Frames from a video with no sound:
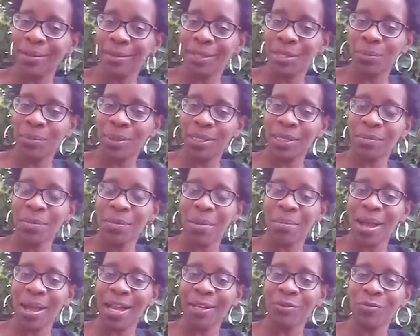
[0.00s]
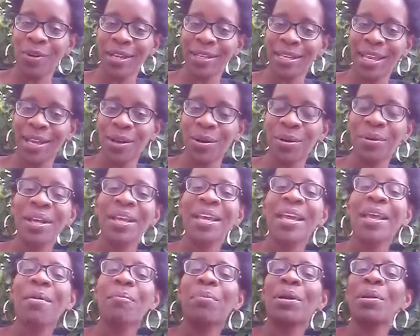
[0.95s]
a little bit in my mind right now,
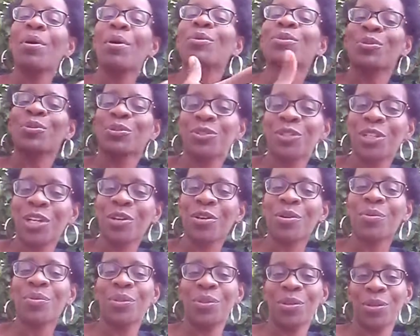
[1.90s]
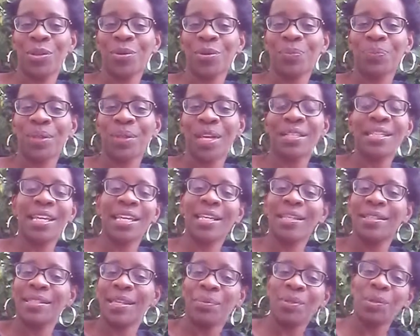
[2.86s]
but I'm also sharing it with you and
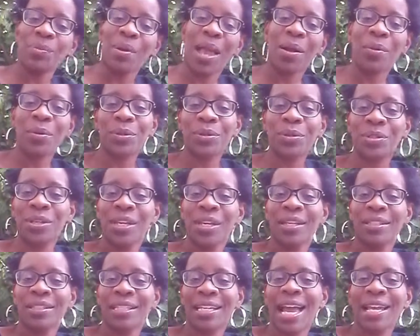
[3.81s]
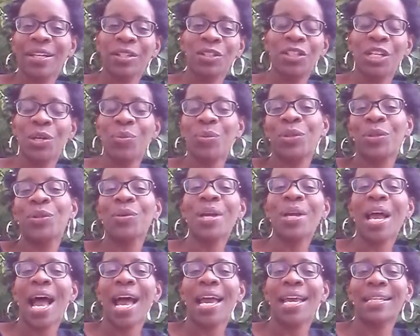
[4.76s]
taking steps backwards to kind of share with you
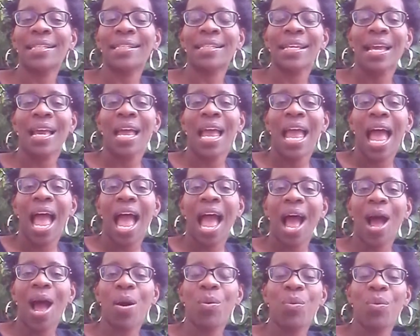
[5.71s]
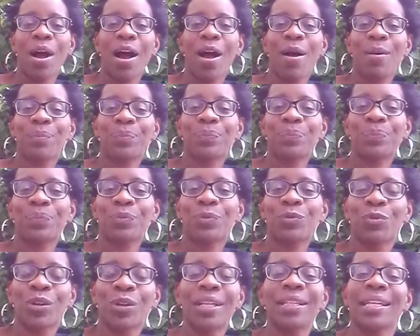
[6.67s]
guys how
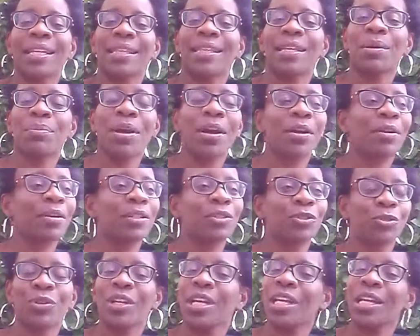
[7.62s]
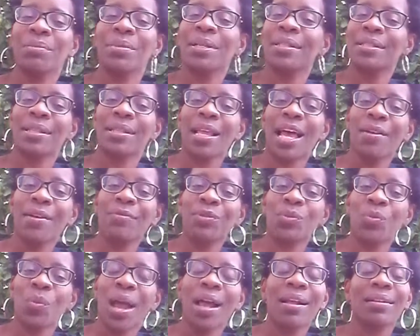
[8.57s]
really the American dream is alive
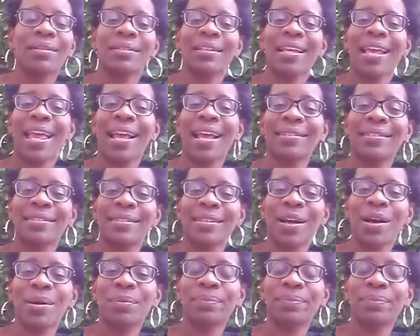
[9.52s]
and well, and